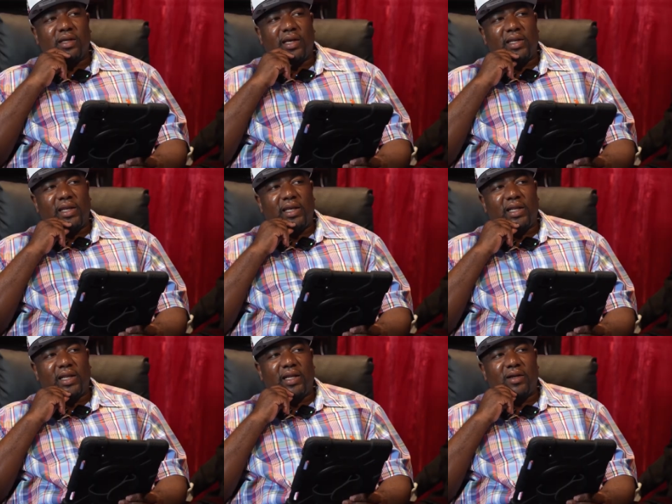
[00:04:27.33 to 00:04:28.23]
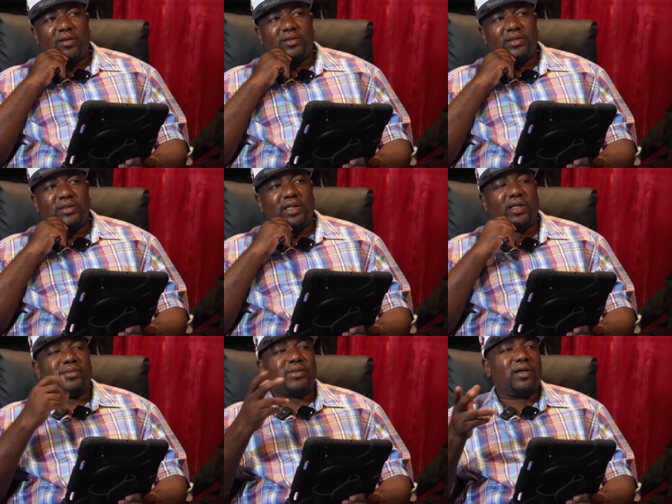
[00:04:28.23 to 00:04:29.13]
And then later on, she said,
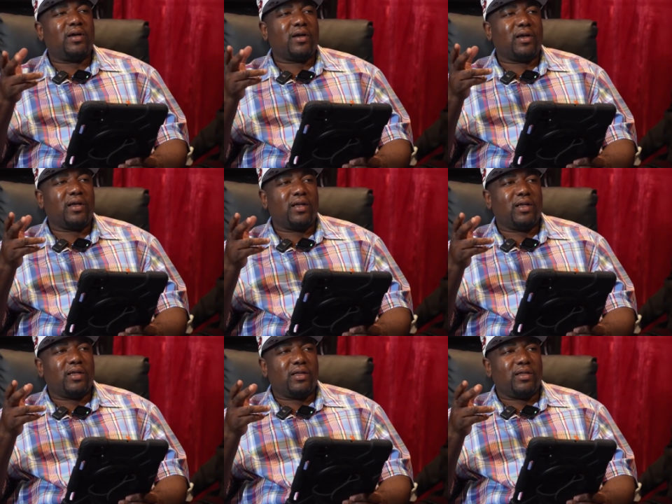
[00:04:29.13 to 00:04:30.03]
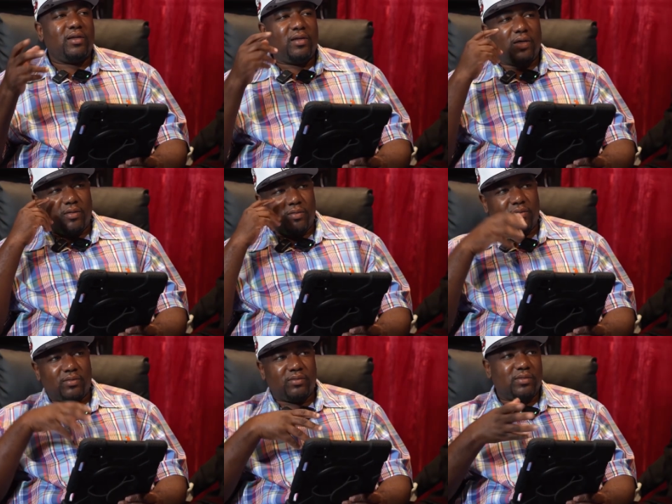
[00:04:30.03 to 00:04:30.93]
I'm sorry. You
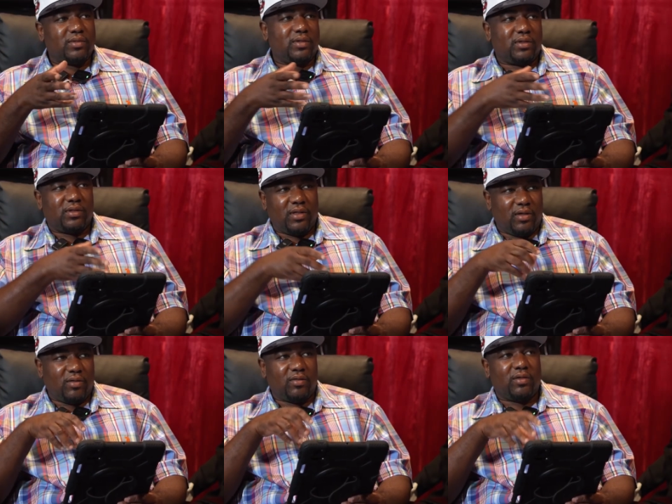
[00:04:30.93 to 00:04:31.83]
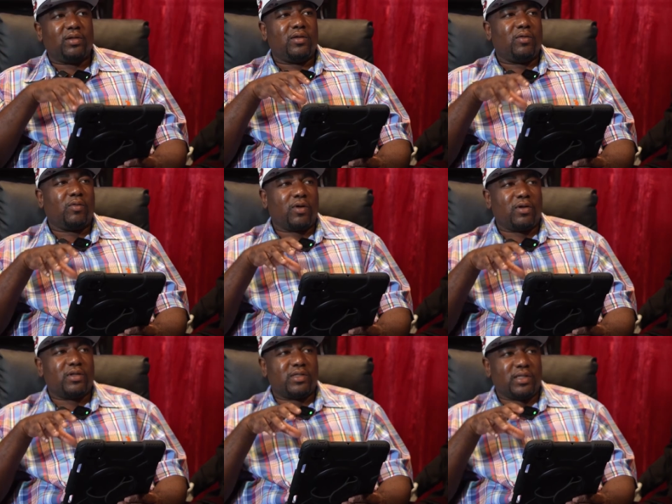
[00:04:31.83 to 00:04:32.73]
know, little
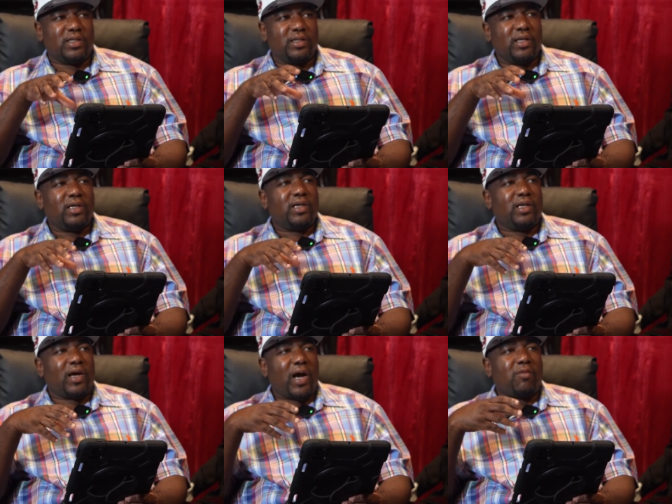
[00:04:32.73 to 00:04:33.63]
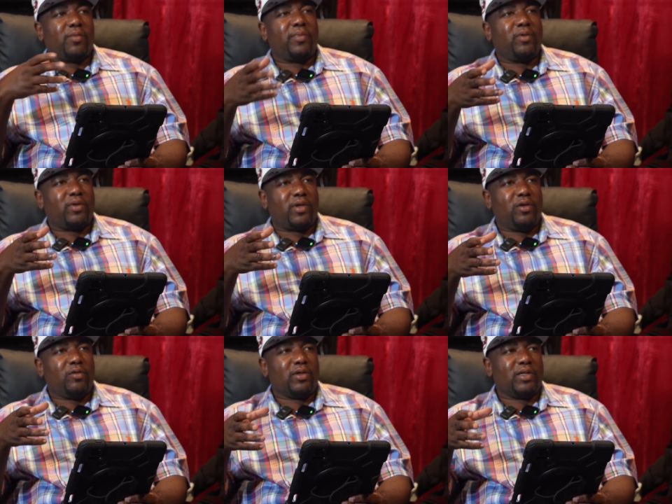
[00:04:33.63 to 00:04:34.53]
words, and you know, I rebuke
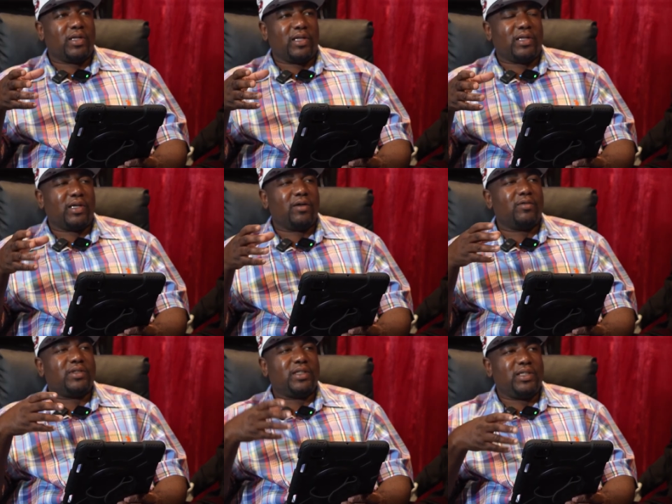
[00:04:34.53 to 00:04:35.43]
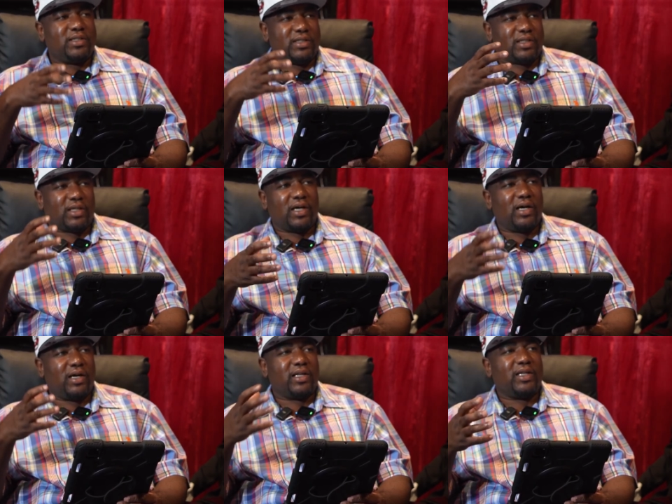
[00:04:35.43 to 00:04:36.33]
you and know Jesus and
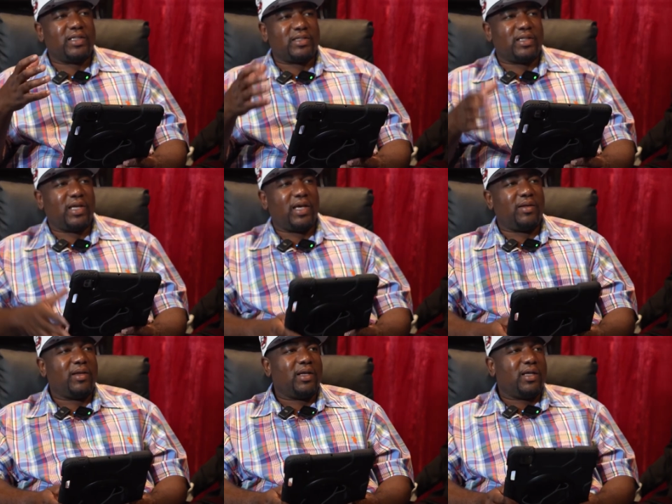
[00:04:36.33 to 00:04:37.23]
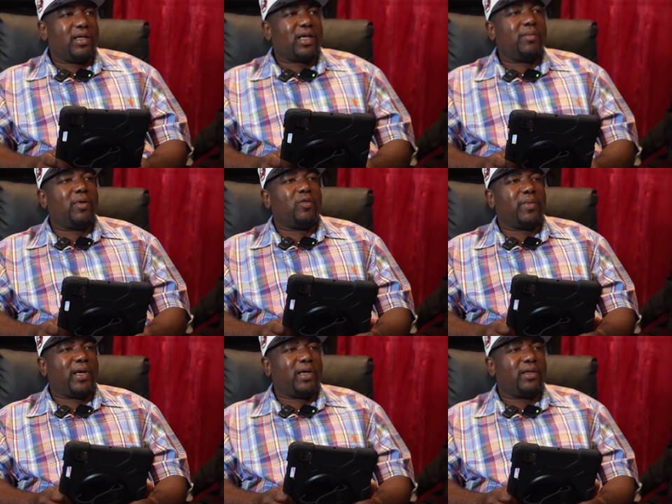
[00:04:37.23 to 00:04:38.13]
God and this and that. Come on,
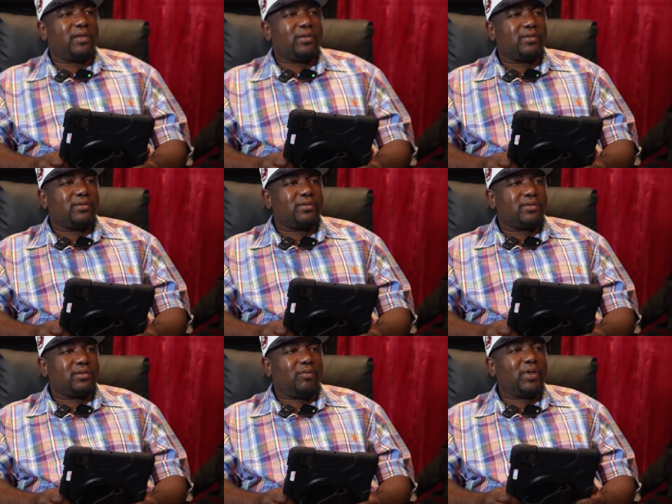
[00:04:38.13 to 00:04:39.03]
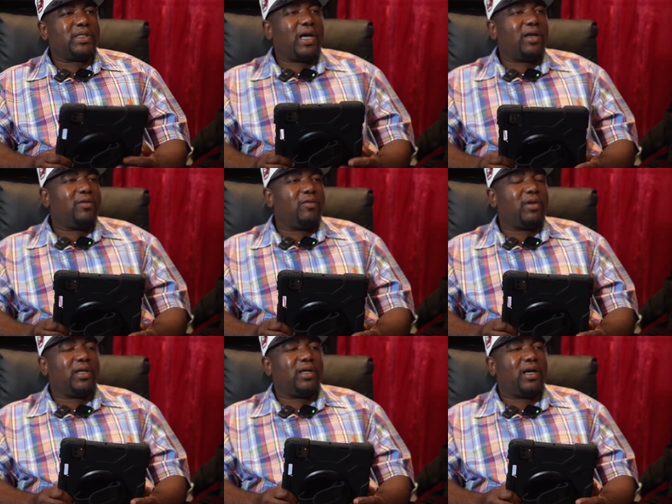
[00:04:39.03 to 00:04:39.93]
man. And what y'all
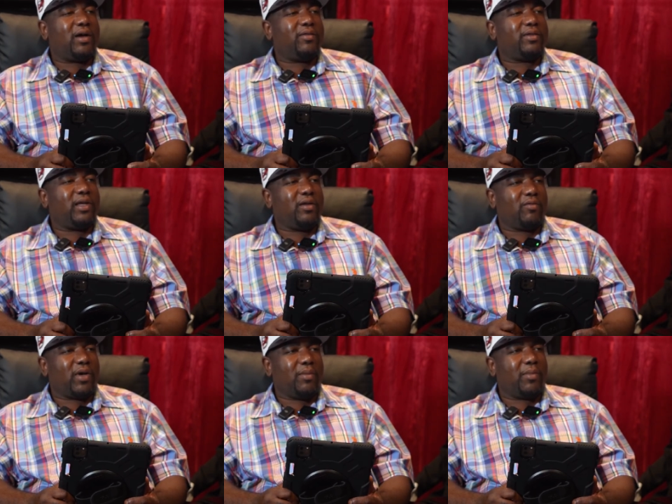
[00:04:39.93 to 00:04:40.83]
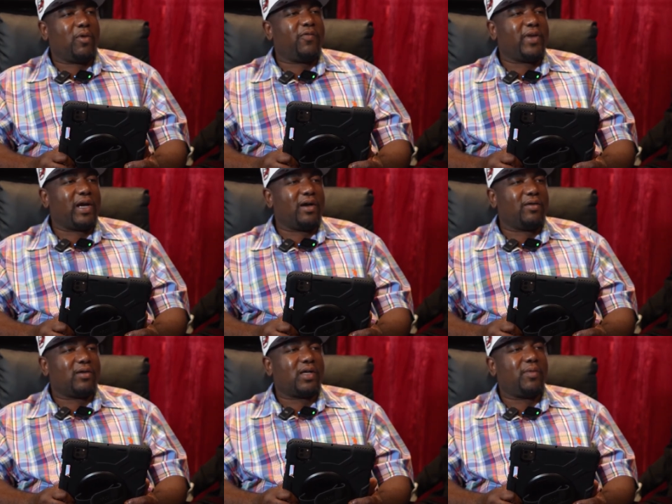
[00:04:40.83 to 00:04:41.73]
doing in her house anyway, both of
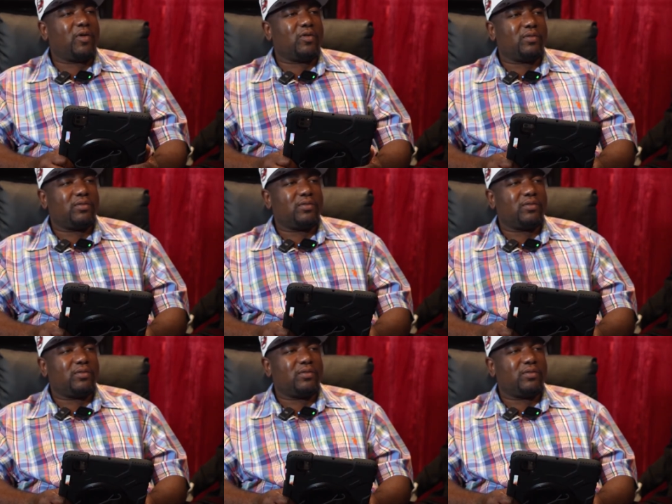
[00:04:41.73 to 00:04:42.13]
y'all? Yeah. Come on.